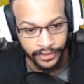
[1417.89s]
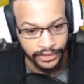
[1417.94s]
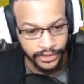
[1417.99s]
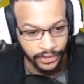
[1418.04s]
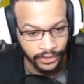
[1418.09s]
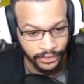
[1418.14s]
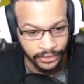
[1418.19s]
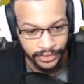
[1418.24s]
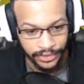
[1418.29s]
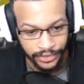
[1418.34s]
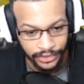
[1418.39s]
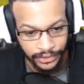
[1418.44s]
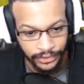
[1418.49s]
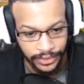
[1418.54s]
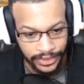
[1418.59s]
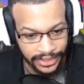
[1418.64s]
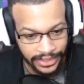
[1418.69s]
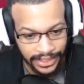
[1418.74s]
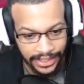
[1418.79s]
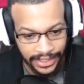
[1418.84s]
Don't do
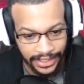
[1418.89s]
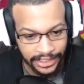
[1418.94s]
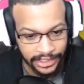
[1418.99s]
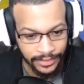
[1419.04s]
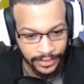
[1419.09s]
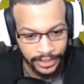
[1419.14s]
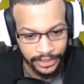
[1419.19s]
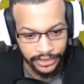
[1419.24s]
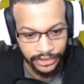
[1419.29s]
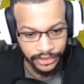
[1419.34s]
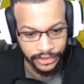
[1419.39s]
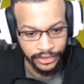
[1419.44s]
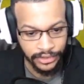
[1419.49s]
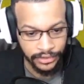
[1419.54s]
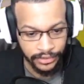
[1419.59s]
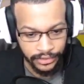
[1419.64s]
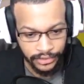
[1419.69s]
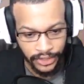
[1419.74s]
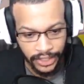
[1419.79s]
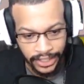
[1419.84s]
what they expect you to
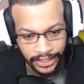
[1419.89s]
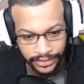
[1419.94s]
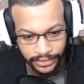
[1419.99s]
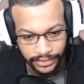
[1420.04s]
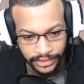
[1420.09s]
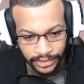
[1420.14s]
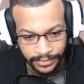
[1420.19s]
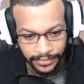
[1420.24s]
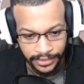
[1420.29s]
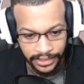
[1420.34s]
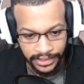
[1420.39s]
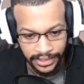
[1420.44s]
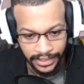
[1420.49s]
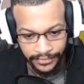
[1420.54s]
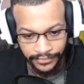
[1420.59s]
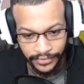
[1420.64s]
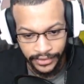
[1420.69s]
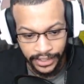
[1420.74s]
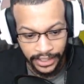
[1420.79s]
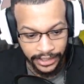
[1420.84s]
do. Try and do something
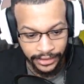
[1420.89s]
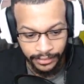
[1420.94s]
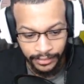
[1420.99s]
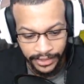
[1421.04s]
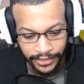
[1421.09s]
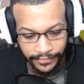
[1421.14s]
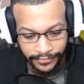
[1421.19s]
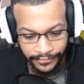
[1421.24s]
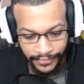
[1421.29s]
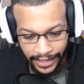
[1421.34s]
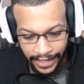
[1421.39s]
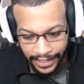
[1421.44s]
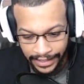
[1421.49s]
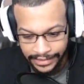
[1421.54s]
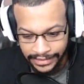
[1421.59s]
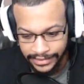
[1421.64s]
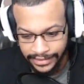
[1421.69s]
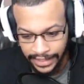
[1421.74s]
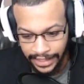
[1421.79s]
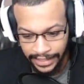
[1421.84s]
different and be
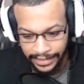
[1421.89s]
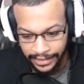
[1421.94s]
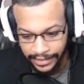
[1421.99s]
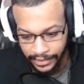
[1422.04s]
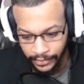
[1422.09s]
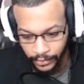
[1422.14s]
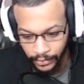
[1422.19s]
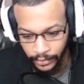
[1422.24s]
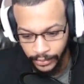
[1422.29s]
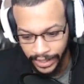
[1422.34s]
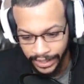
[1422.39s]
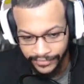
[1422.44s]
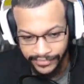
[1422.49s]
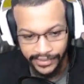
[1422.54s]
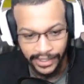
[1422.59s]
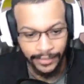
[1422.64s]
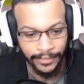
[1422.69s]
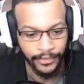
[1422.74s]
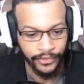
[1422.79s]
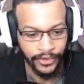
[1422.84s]
fast, and then they won't have
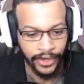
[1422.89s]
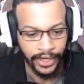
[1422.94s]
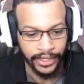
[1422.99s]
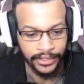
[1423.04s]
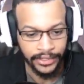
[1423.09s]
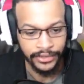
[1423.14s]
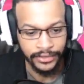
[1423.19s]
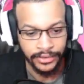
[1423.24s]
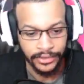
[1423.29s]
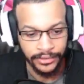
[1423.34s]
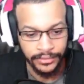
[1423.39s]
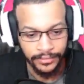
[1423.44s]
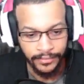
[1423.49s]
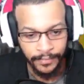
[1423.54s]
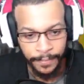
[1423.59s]
time to react it.